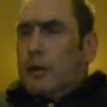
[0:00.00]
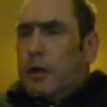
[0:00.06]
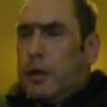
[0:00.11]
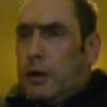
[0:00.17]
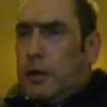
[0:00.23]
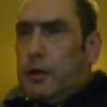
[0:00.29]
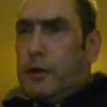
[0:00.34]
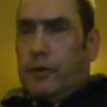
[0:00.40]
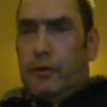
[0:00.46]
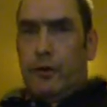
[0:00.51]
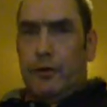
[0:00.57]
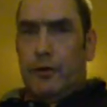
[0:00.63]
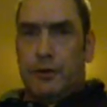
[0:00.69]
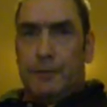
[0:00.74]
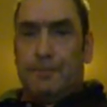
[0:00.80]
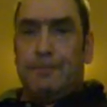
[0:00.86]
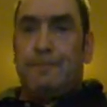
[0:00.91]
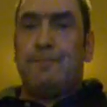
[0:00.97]
They're
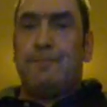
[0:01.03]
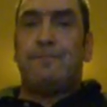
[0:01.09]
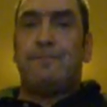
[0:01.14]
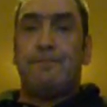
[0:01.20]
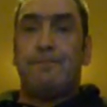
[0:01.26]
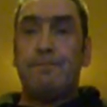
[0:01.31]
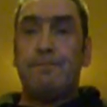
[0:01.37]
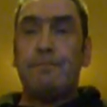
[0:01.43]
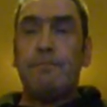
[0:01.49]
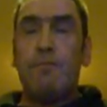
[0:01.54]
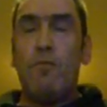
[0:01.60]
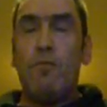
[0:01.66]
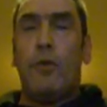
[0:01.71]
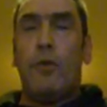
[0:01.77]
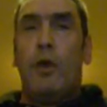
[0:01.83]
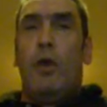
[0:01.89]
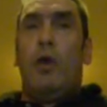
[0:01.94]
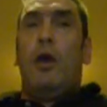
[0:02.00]
awesome.
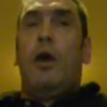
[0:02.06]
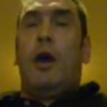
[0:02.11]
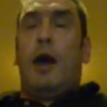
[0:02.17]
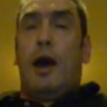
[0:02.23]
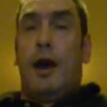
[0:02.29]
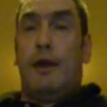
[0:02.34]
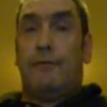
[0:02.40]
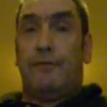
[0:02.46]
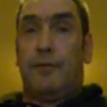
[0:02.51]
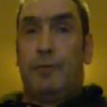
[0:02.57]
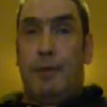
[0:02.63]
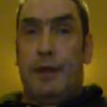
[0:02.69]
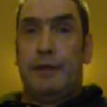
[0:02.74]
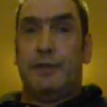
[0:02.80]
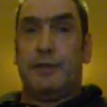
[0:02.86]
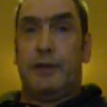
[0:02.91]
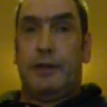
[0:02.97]
Have the best